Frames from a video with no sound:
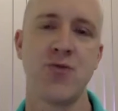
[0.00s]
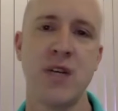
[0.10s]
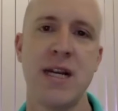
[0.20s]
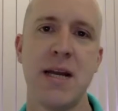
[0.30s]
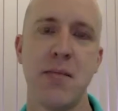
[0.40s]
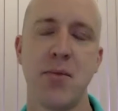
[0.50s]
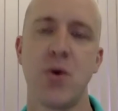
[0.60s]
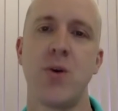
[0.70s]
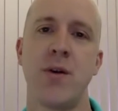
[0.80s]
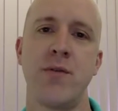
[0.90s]
really
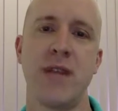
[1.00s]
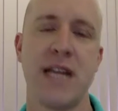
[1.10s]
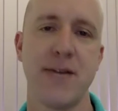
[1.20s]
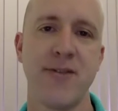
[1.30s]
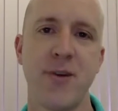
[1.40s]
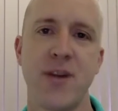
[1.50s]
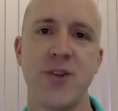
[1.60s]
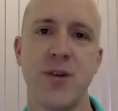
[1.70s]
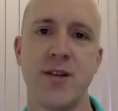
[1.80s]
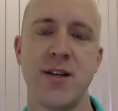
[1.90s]
important, really
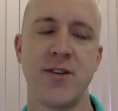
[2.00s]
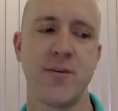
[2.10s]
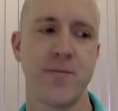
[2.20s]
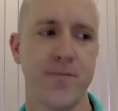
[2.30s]
influential decision?